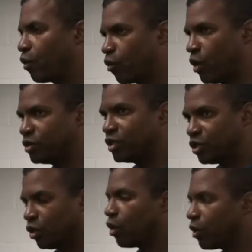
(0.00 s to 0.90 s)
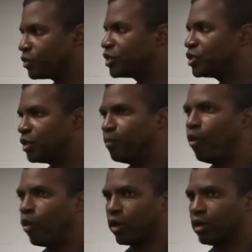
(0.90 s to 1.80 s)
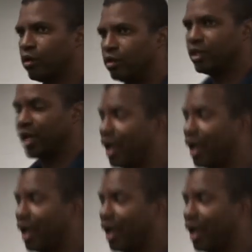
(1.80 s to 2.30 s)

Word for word: Rosa DeLauro's support that